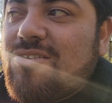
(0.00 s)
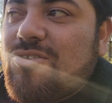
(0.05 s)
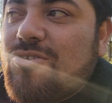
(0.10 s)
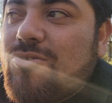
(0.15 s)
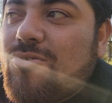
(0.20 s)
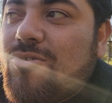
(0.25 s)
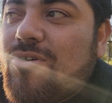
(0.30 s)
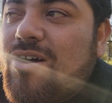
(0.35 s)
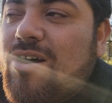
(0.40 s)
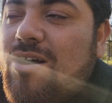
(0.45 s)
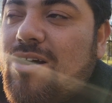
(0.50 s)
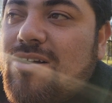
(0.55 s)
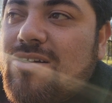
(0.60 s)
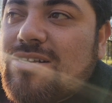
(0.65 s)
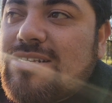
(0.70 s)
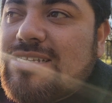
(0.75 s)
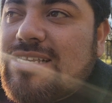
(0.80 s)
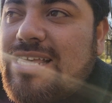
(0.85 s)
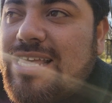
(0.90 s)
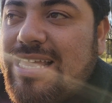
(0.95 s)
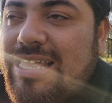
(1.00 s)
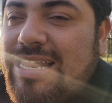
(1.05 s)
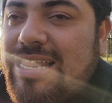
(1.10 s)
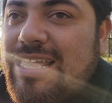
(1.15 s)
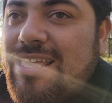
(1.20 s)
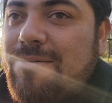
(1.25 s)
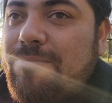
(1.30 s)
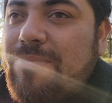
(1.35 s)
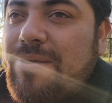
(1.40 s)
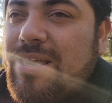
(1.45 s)
you are
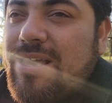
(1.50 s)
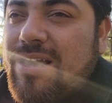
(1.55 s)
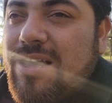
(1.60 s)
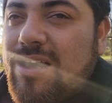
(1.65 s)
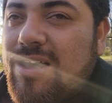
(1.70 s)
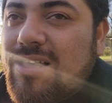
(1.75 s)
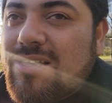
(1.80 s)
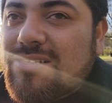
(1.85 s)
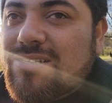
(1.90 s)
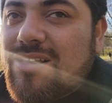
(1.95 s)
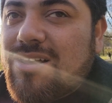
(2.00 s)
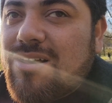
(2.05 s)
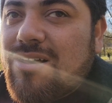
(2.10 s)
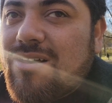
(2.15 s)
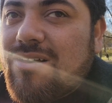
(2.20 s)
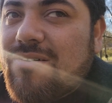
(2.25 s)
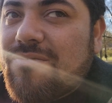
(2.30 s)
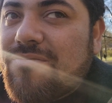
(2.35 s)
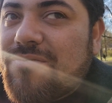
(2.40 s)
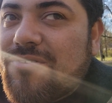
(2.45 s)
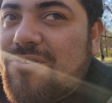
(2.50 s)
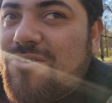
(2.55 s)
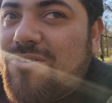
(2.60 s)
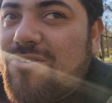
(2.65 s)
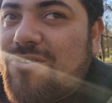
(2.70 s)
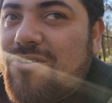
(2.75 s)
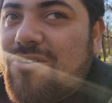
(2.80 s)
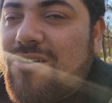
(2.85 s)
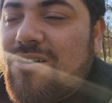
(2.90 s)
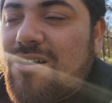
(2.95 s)
skinny because of
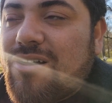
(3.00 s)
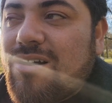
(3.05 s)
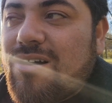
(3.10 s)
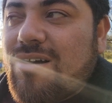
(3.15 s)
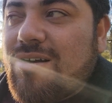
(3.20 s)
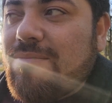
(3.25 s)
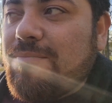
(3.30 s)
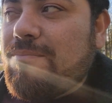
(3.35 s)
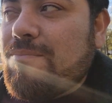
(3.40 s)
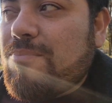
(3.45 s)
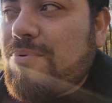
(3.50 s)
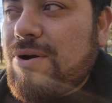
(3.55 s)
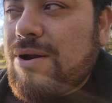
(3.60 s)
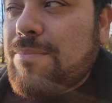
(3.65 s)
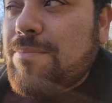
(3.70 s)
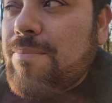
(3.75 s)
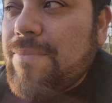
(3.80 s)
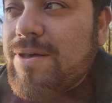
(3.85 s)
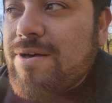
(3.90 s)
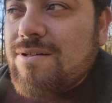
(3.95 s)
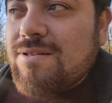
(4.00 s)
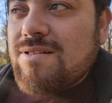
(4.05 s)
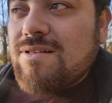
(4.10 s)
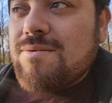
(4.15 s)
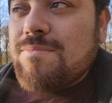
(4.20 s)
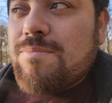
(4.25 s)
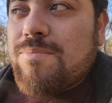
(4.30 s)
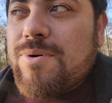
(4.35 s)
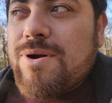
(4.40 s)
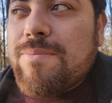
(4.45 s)
your uh, prep meal,
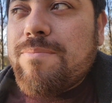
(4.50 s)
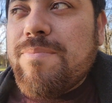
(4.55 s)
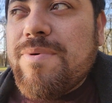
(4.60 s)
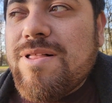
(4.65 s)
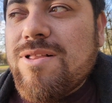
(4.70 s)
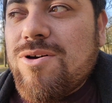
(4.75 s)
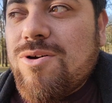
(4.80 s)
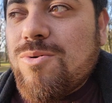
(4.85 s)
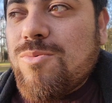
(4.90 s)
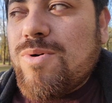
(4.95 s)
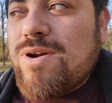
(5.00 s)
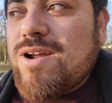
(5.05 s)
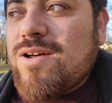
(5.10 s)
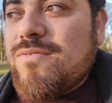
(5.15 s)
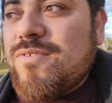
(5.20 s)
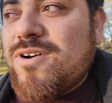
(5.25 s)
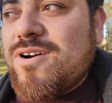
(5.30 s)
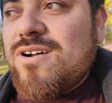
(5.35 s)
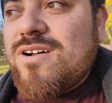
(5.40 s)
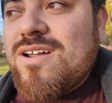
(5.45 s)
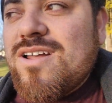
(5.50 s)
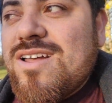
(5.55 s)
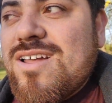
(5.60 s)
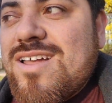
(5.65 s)
prep meal or whatever.